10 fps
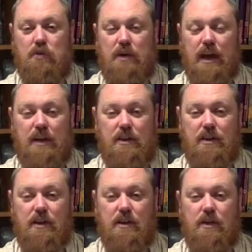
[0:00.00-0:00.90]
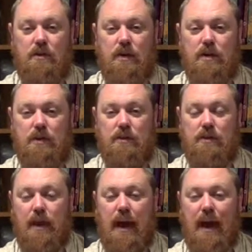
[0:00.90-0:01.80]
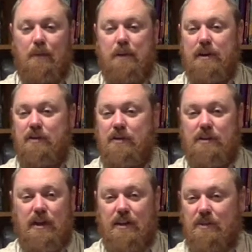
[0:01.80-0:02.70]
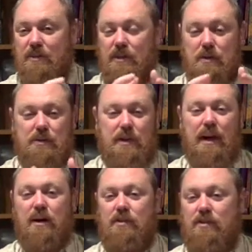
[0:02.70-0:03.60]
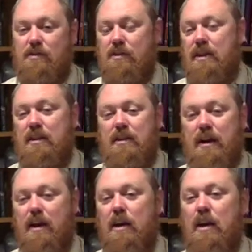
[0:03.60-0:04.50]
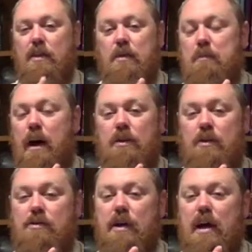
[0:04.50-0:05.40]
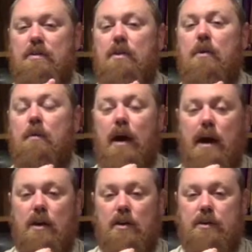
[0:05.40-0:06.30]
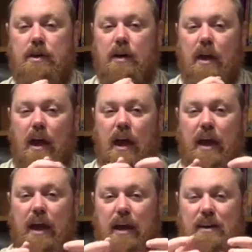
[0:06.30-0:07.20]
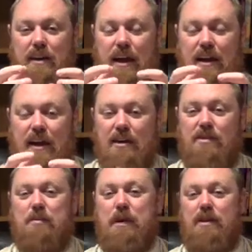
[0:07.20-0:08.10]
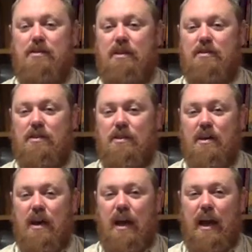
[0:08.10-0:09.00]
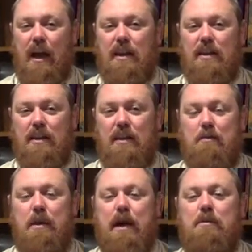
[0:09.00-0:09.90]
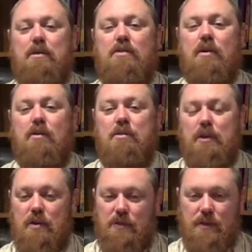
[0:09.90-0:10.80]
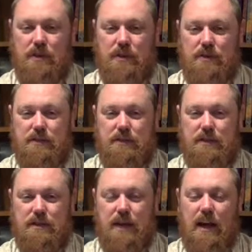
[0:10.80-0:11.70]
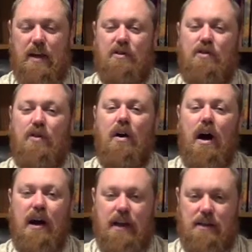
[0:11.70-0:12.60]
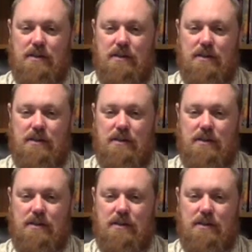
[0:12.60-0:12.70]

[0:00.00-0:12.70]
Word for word: she had to think, oh no, what's going to happen? And she's so scared, she's sitting there. The mother's not even around. And here's the big sister, and the baby's so beautiful, and it's crying.